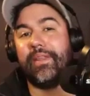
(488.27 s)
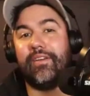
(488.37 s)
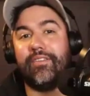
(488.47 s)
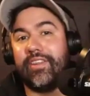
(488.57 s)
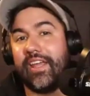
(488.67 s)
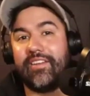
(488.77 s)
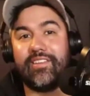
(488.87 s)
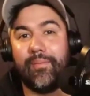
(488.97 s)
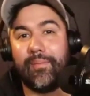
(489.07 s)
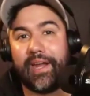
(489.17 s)
Those things
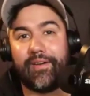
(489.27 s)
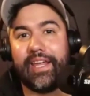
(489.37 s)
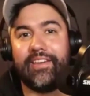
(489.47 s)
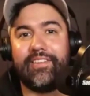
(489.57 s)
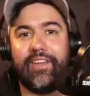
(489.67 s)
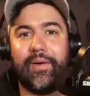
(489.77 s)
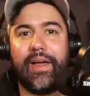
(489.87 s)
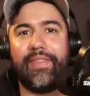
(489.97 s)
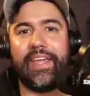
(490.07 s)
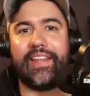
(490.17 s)
still matter. And so
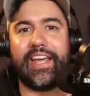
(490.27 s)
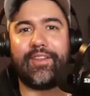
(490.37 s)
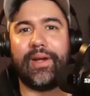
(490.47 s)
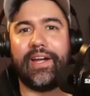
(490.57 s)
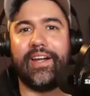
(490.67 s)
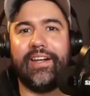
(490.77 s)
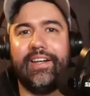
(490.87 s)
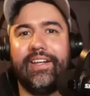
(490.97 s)
I think that's where